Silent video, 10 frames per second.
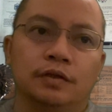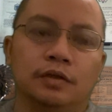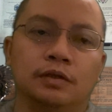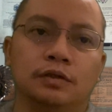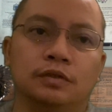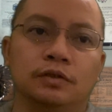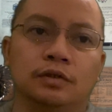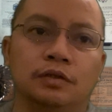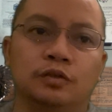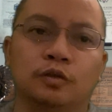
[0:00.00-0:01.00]
is
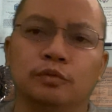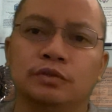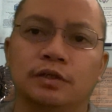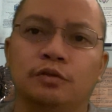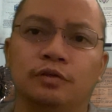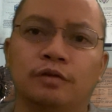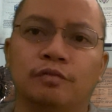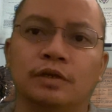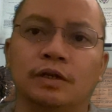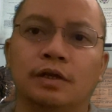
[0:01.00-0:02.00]
it's almost like you
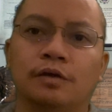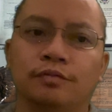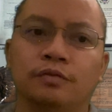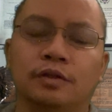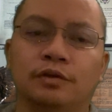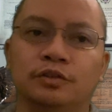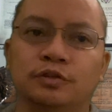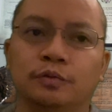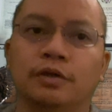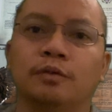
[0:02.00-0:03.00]
never left and you're
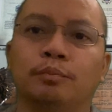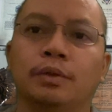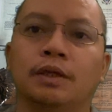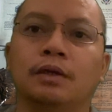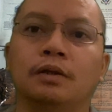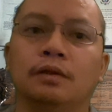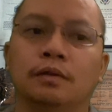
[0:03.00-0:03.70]
still getting paid